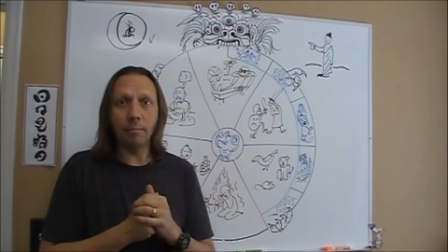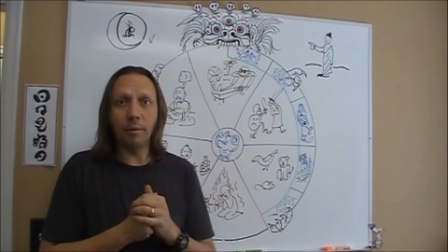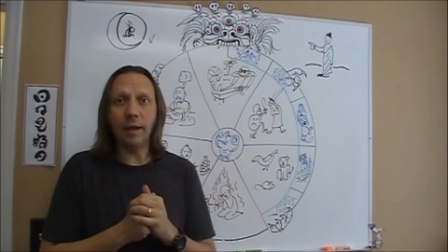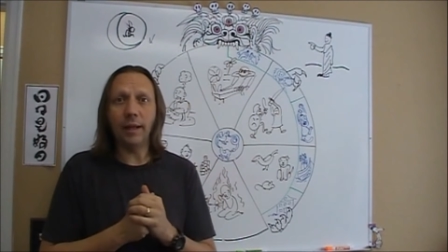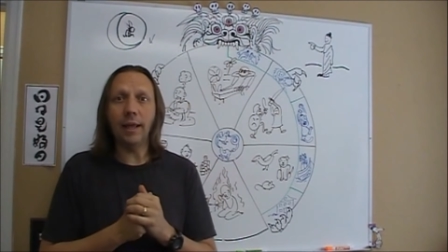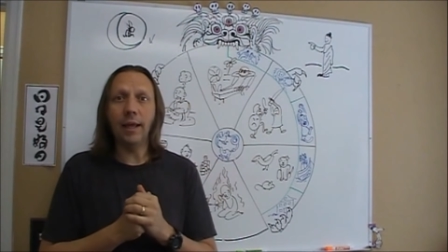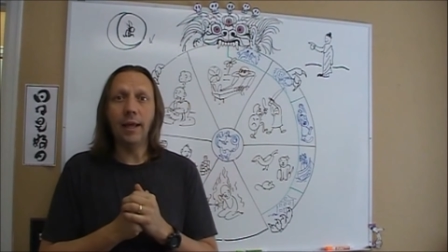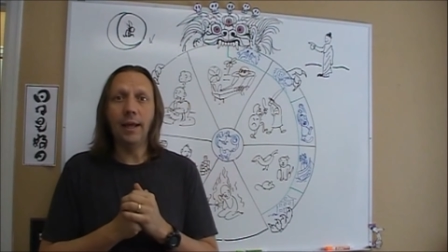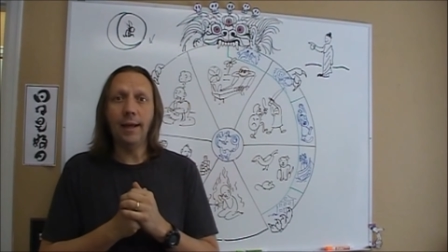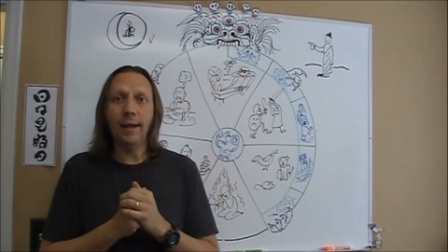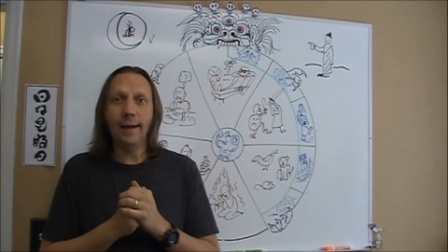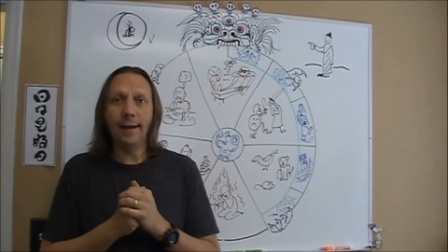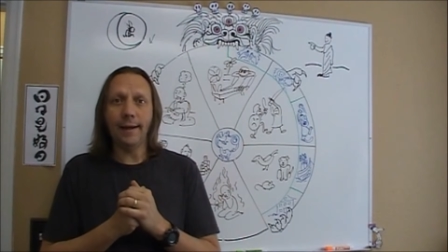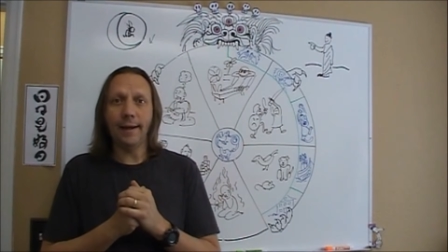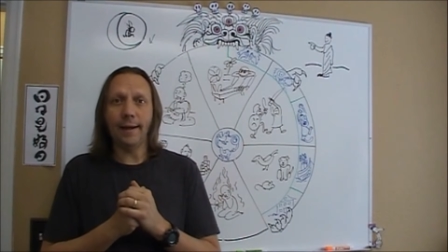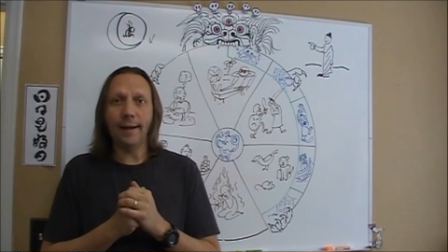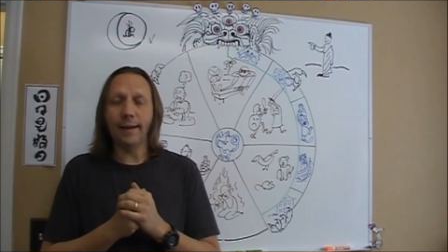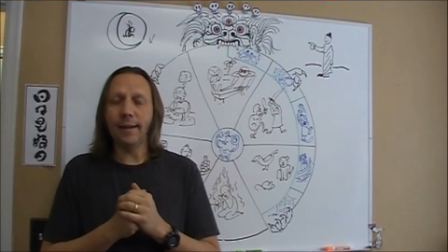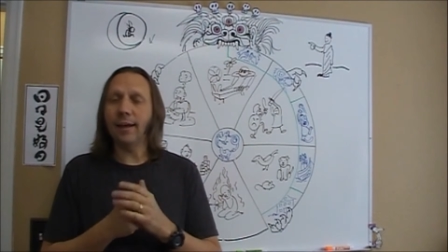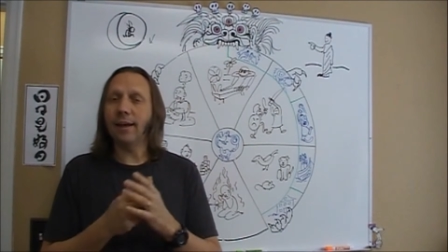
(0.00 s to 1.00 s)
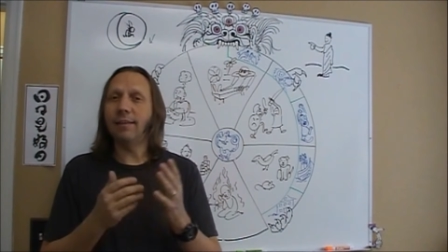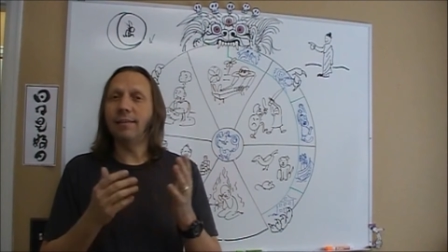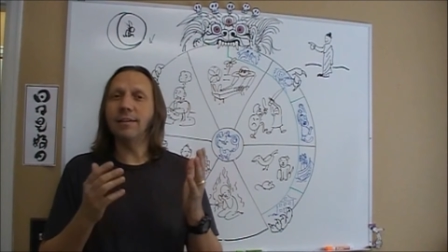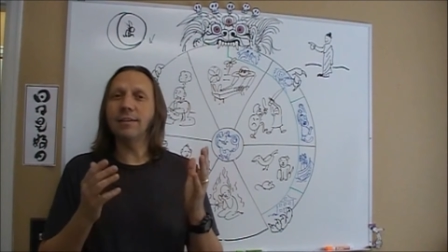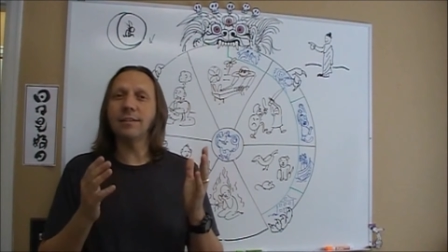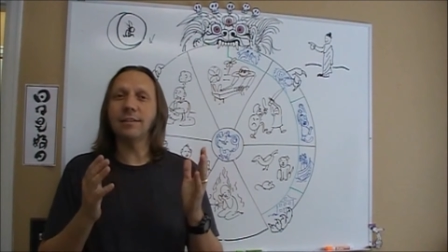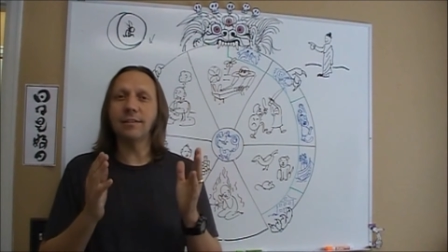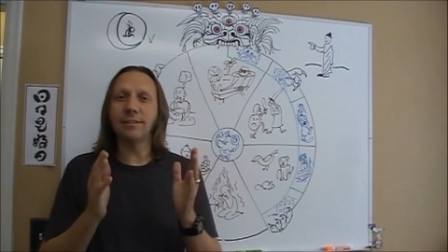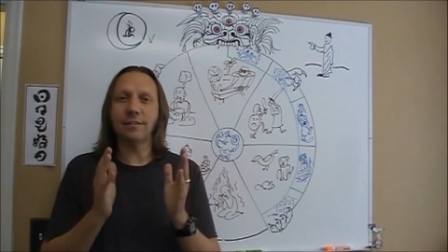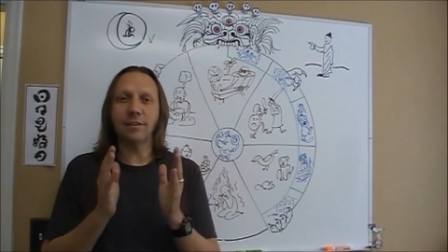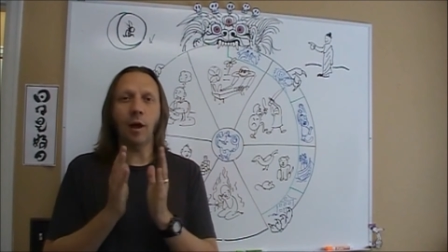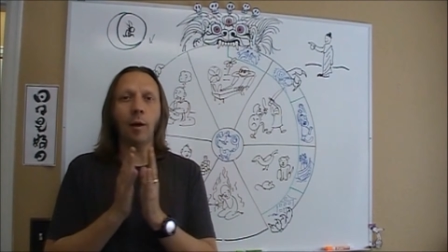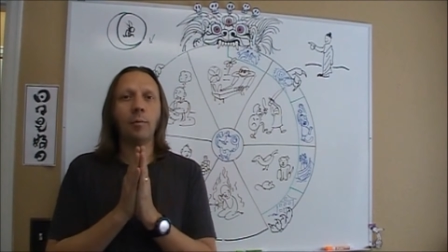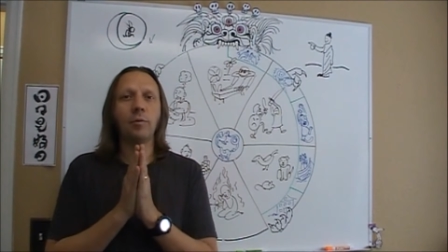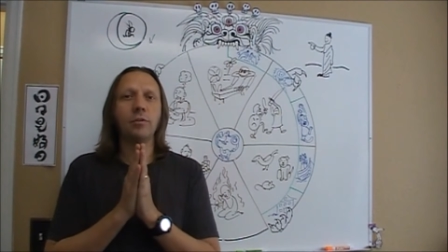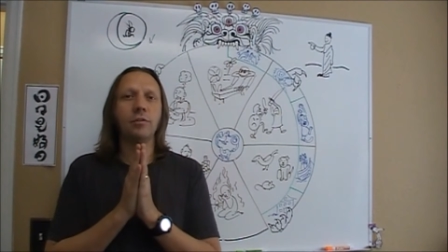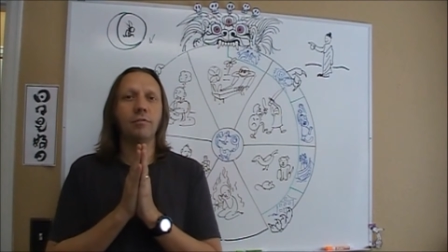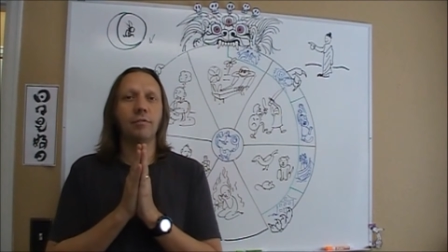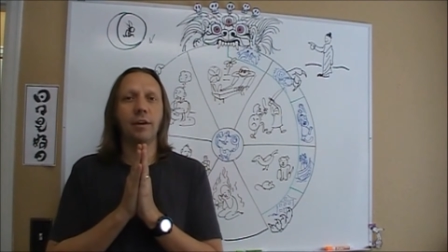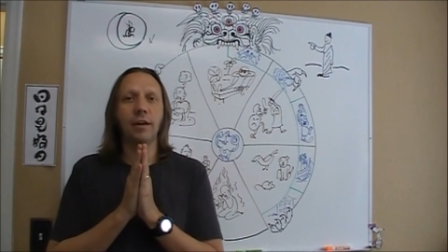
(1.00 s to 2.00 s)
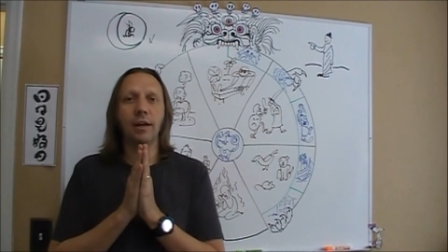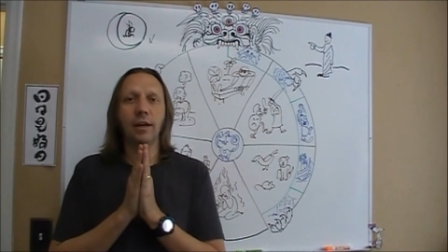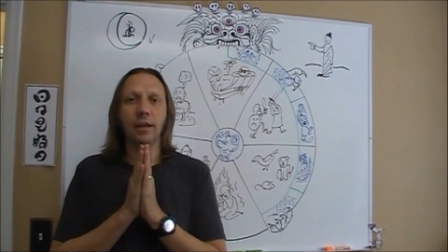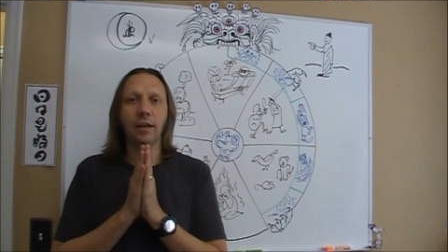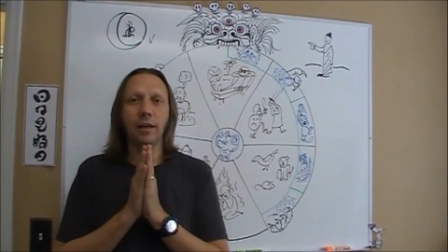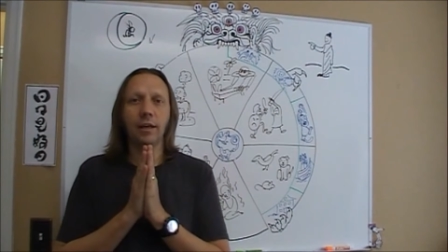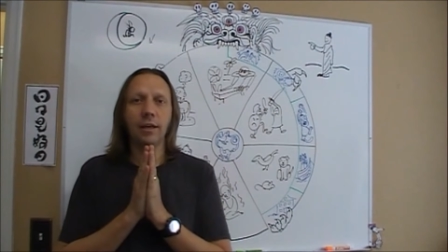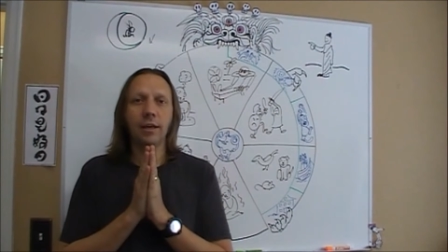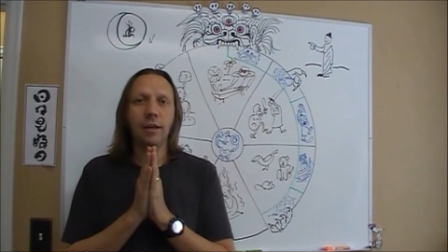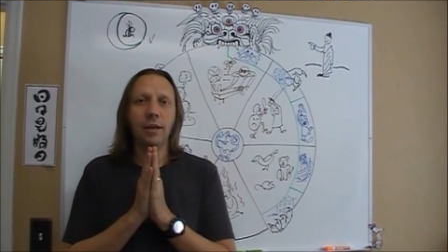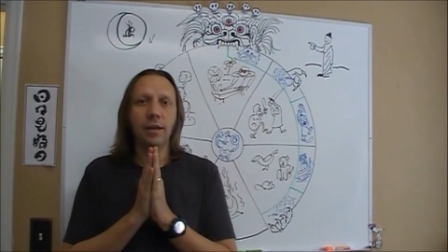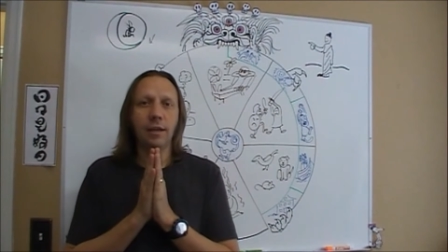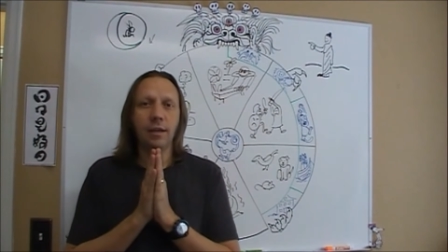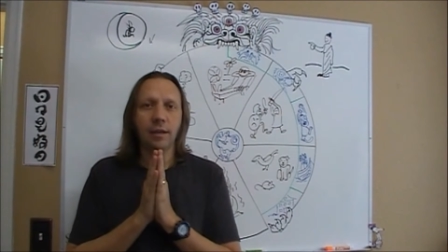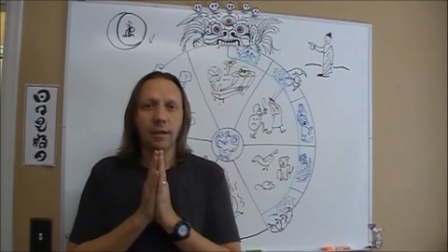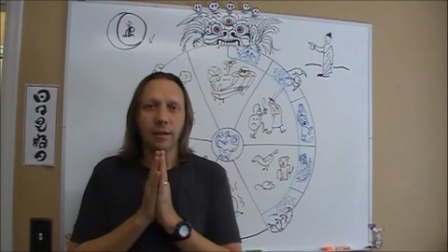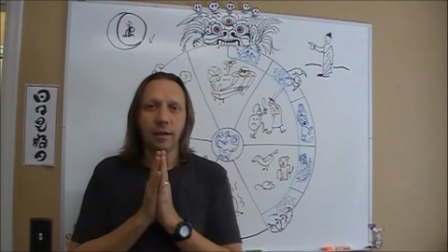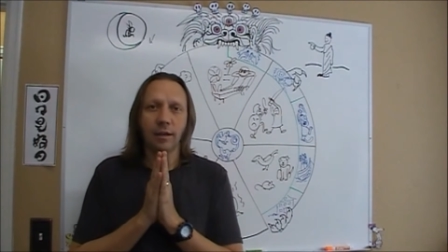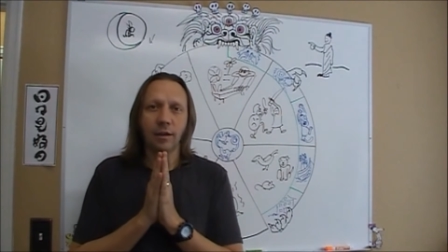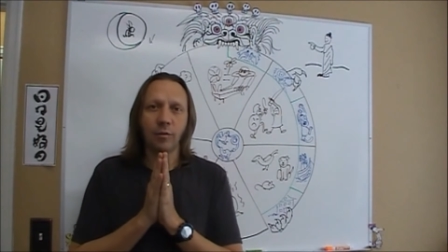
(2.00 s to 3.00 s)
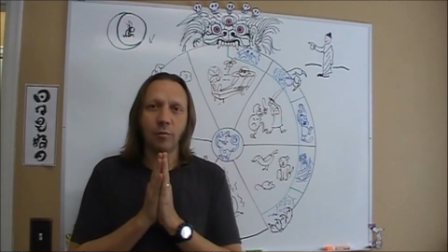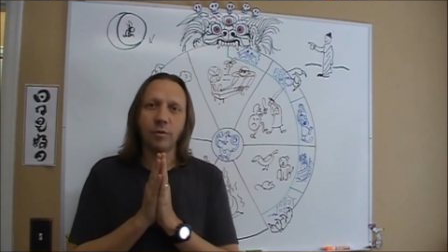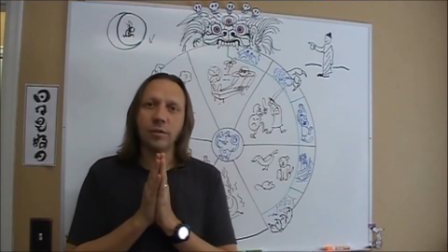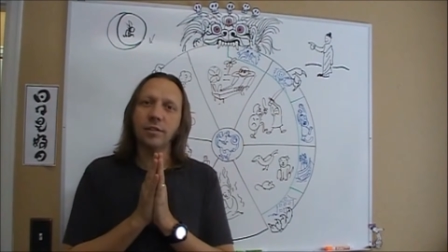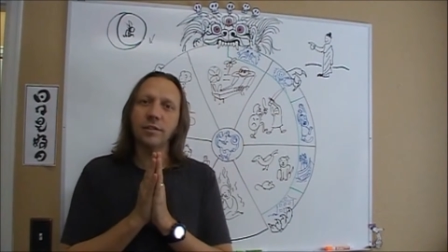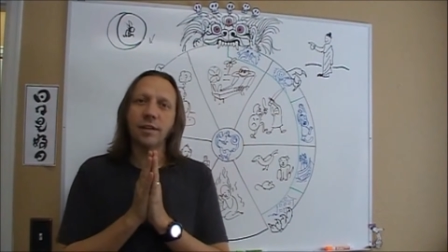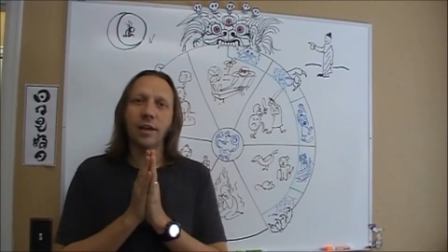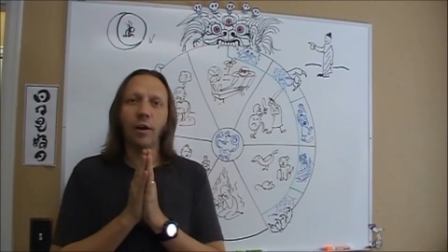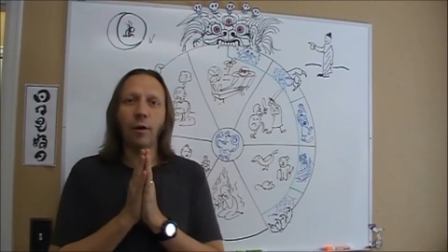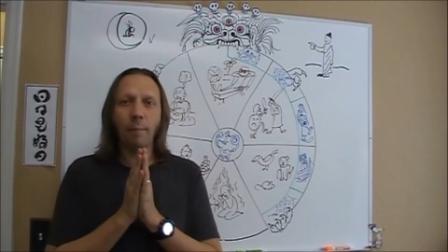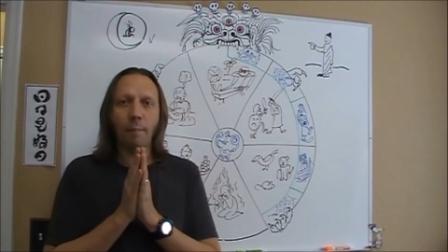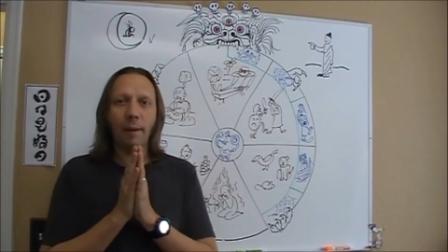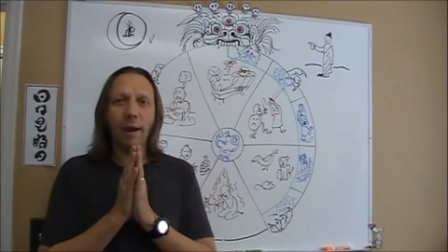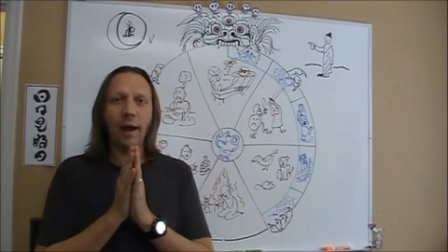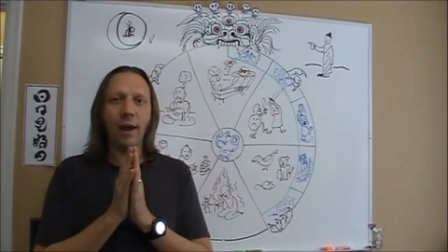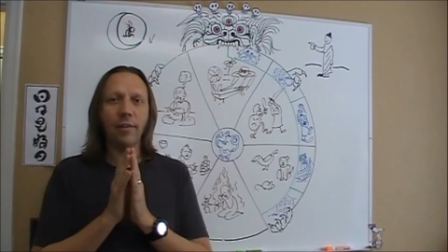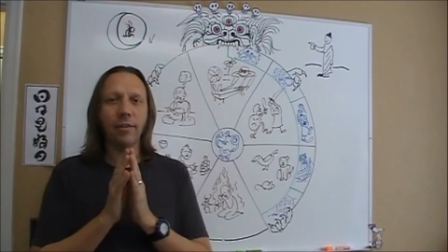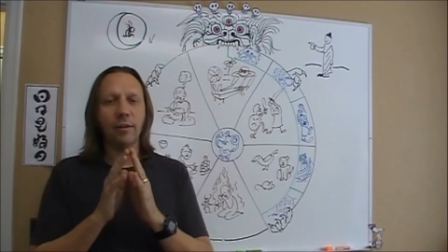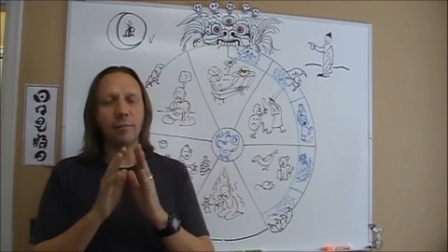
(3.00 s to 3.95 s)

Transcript: But again, this is Dhammajivaka with the Centered Path.